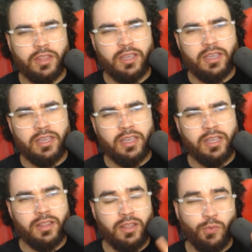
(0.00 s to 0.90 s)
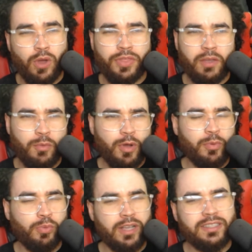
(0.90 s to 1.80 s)
The the one thing about
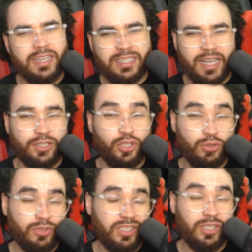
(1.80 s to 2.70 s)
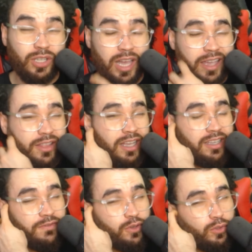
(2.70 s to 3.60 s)
perplexity is I do still like
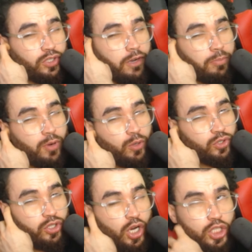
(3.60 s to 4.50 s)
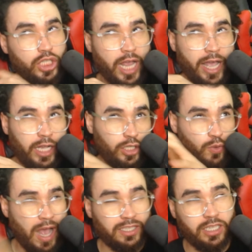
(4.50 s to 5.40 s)
like if you use their pro search and
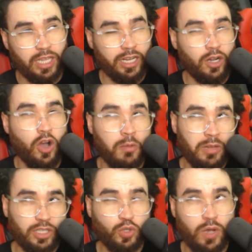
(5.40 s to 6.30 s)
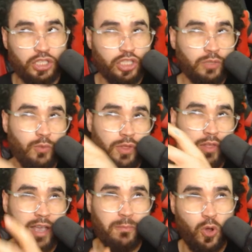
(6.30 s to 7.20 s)
you ask it like a complex question
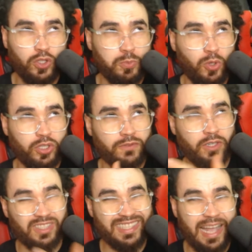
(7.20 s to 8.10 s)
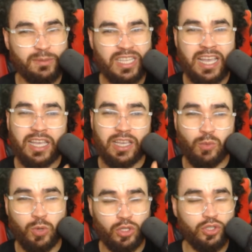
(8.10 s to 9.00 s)
with like multiple different steps, it
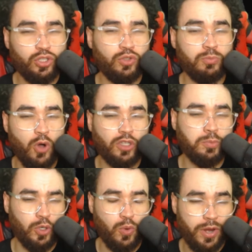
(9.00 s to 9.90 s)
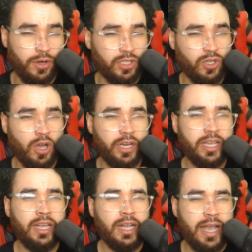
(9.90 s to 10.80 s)
will do multiple queries on
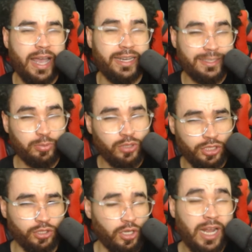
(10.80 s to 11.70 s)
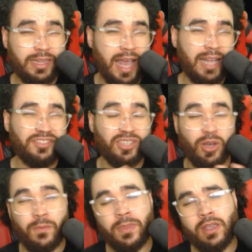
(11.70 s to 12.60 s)
it and it's pretty good at that.
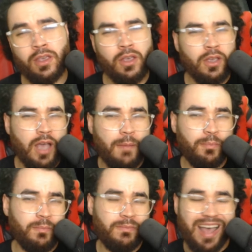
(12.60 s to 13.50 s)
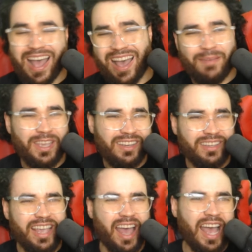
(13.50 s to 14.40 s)
So I, I
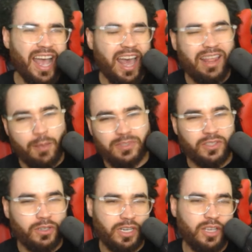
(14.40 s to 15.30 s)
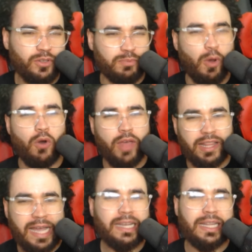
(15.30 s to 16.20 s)
mean, yeah, I, am still gonna use both
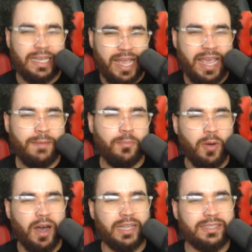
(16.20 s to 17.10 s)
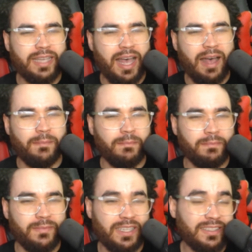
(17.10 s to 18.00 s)
at the end of the day, but um,
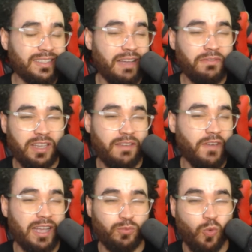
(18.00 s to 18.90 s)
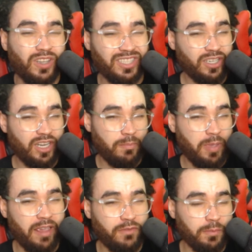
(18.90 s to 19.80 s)
this is definitely if I wasn't gonna
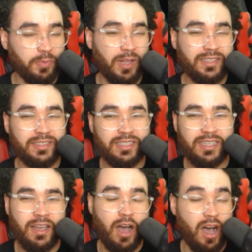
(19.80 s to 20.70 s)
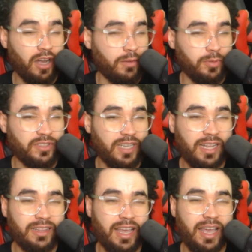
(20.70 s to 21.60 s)
pay for perplexity
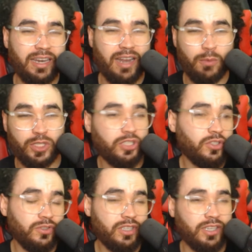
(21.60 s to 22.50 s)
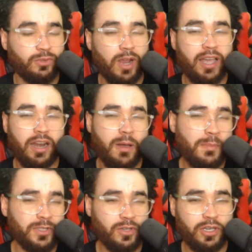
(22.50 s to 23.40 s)
100%, then I would just use this, right? And i
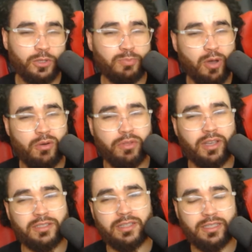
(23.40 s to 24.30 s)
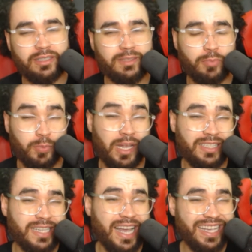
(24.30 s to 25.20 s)
am still gonna use both because I think this
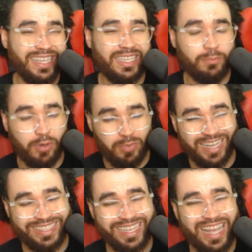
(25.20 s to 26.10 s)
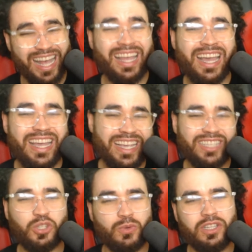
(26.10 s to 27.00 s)
perplexica it perplexica
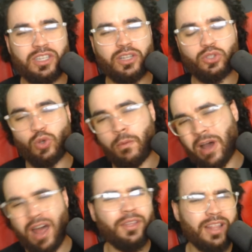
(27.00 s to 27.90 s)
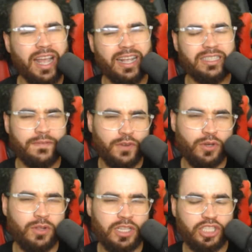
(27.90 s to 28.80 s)
is a really good tool. But other than that, guys, if you're
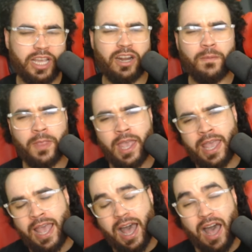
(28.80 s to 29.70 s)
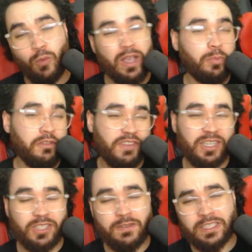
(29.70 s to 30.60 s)
new to the channel uh, we upload
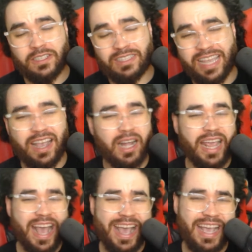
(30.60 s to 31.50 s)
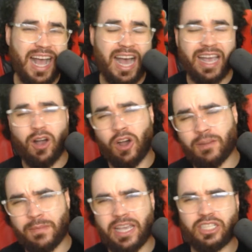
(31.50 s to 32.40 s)
videos every single day on AI,
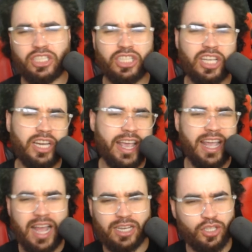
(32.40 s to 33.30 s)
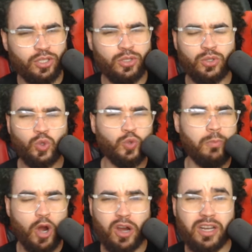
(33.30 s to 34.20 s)
automation, AI news,
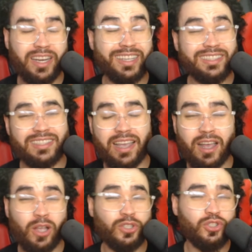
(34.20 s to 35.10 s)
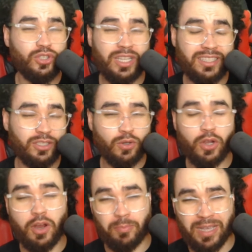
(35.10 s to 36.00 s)
marketing, sales, things to
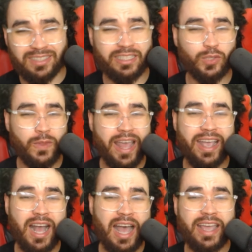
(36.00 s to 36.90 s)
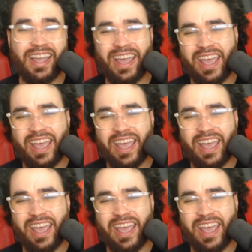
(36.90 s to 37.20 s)
grow your business with AI.